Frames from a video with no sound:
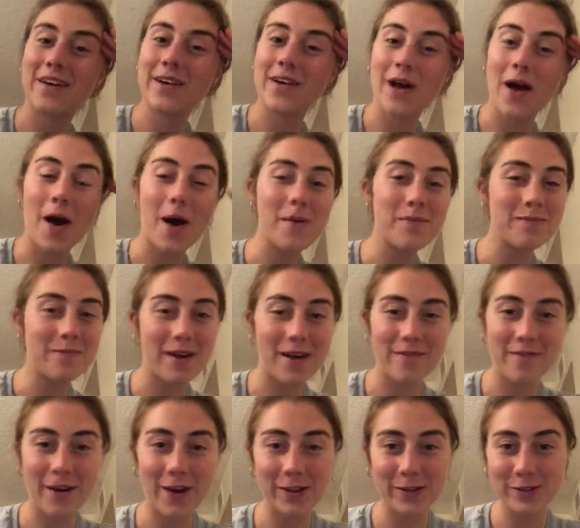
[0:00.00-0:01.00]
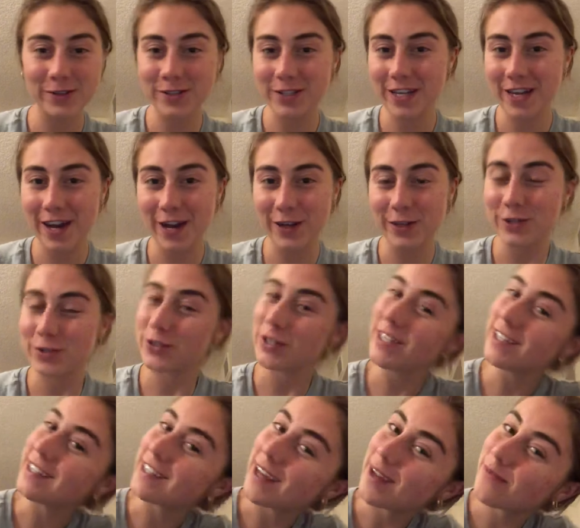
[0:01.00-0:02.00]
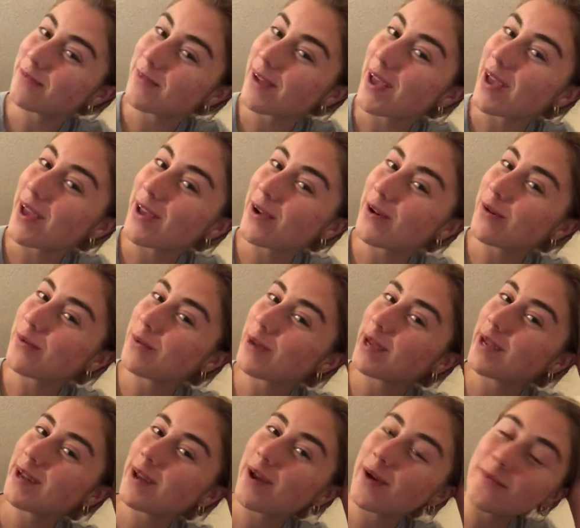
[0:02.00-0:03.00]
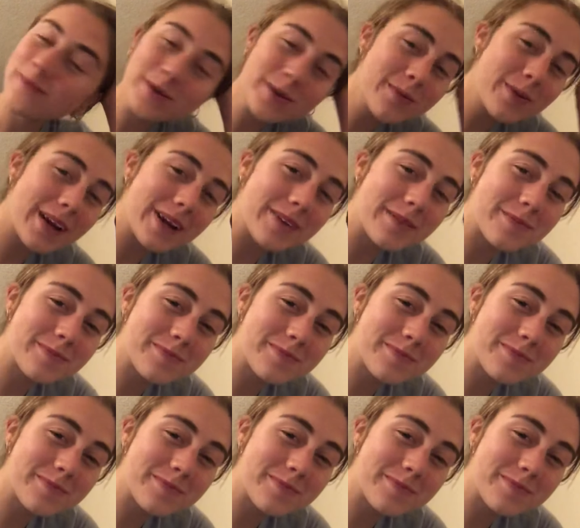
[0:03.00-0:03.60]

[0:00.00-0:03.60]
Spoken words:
I got my phylogenetic tree that may or may not be right.